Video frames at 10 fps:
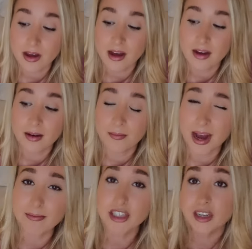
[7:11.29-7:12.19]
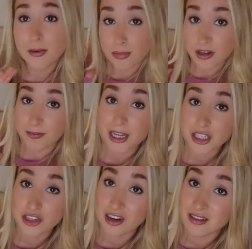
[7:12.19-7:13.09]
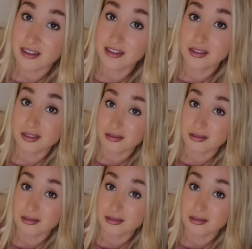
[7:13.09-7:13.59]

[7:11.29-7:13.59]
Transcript: I'm just gonna put a picture on the